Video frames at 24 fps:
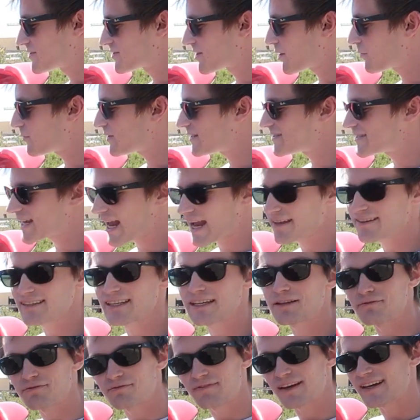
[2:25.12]
So we sanded
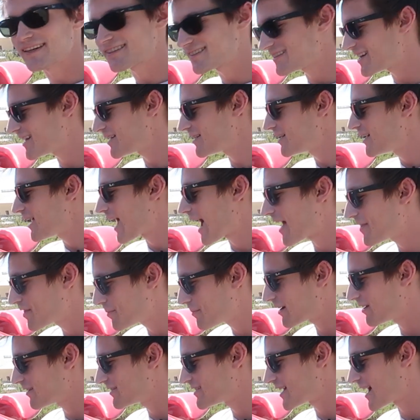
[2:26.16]
it and fixed it, had the
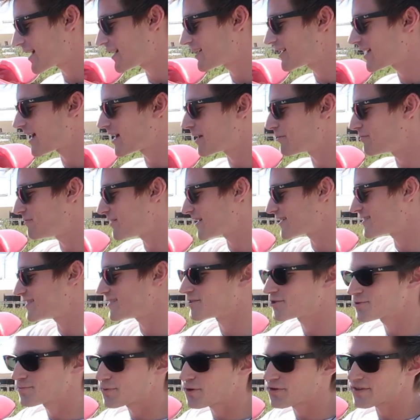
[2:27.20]
metal tech kind of fix it
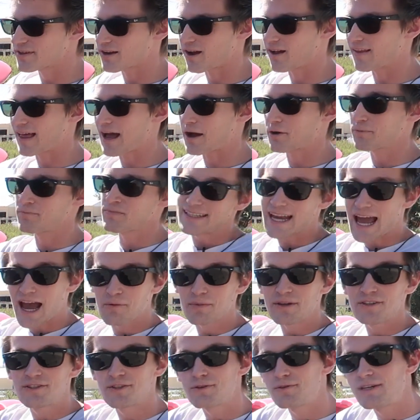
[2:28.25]
and smooth it all out. Now
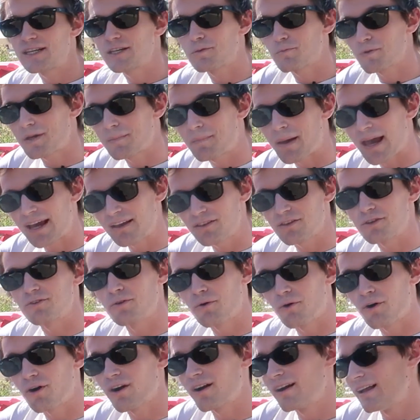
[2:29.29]
we do need to repaint the
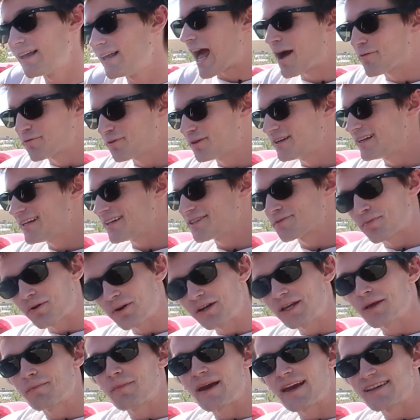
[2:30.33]
door. Efren is
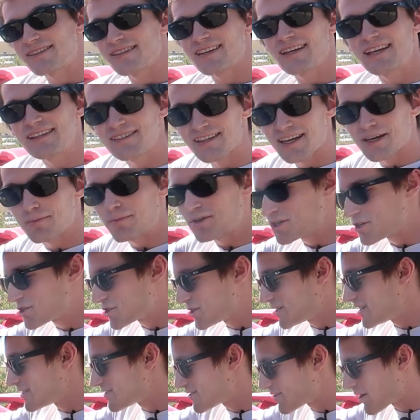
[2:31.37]
pretty amazing. He's like a
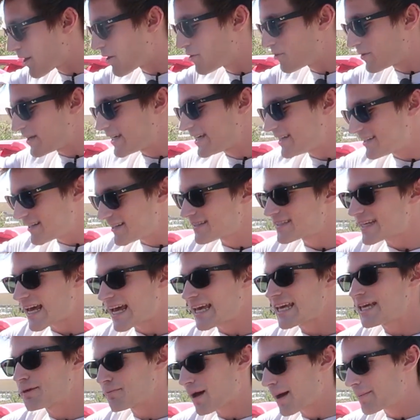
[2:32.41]
magician. So he did
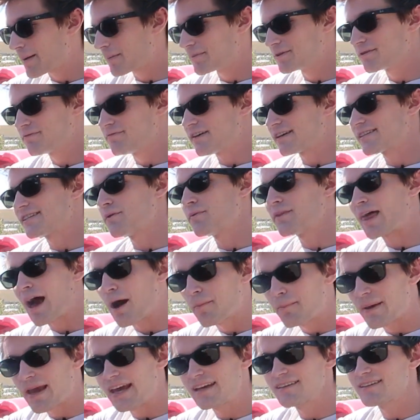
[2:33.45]
say he might be able to fix it
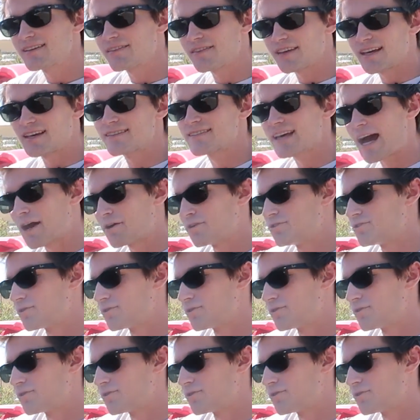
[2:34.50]
without painting the entire